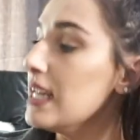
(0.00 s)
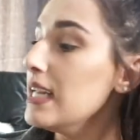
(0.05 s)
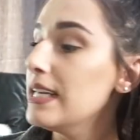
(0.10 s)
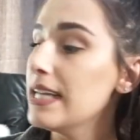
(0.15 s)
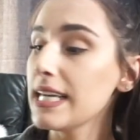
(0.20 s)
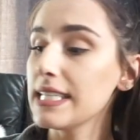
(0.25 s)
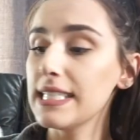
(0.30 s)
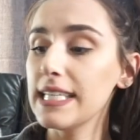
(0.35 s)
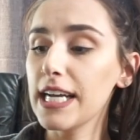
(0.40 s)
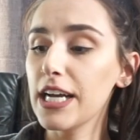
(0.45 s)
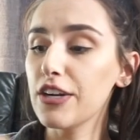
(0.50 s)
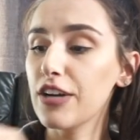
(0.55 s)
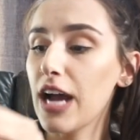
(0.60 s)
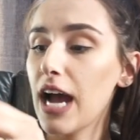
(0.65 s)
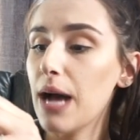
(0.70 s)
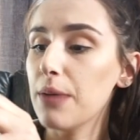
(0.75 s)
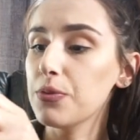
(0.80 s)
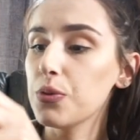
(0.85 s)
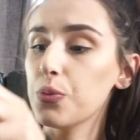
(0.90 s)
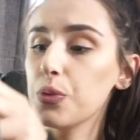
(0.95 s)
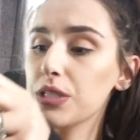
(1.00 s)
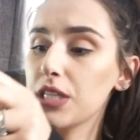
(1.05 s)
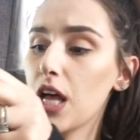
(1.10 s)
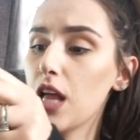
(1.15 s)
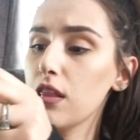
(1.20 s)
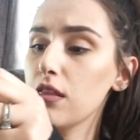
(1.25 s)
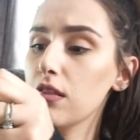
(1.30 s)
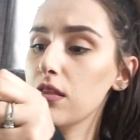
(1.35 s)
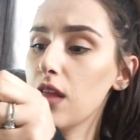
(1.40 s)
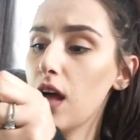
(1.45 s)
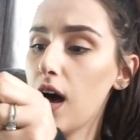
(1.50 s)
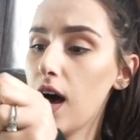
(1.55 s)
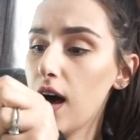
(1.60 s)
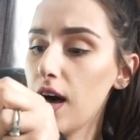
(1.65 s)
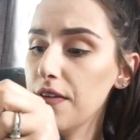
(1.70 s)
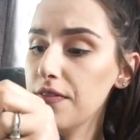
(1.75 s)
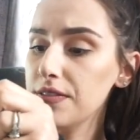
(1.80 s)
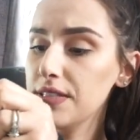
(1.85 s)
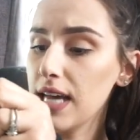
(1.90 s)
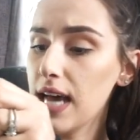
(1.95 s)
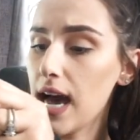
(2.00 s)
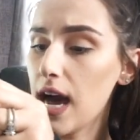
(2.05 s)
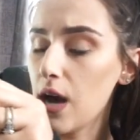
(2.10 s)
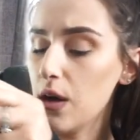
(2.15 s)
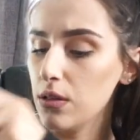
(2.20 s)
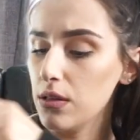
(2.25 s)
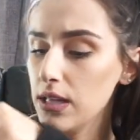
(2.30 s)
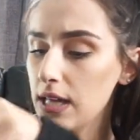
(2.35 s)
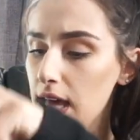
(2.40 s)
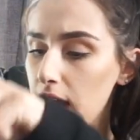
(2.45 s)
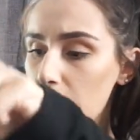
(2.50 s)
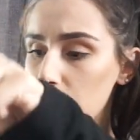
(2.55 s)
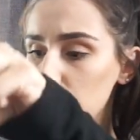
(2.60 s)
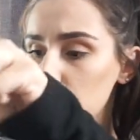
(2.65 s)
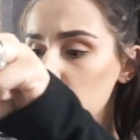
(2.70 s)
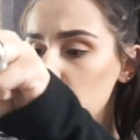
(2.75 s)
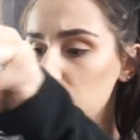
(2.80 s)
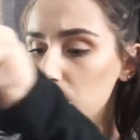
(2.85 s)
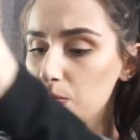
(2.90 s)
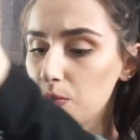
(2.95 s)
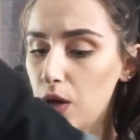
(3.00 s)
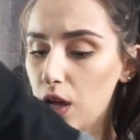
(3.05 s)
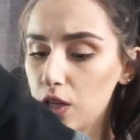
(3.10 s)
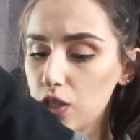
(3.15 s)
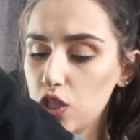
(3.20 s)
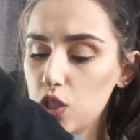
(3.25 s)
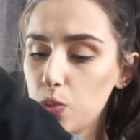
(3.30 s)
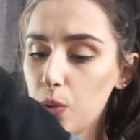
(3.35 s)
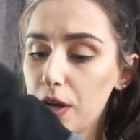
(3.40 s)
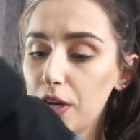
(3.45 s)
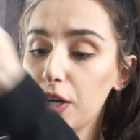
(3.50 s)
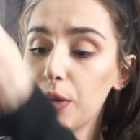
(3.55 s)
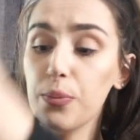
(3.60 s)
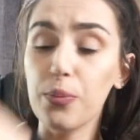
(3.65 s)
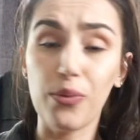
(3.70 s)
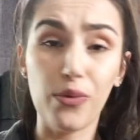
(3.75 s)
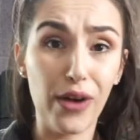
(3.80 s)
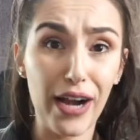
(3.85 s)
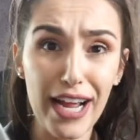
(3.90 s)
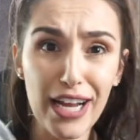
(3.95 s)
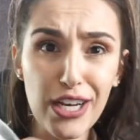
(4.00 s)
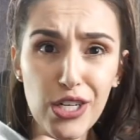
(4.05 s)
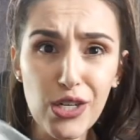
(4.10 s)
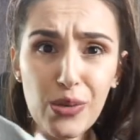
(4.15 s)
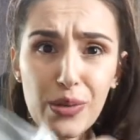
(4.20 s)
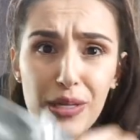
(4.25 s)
Next thing I grabbed was a Loft Outlet extra small sweater, brand new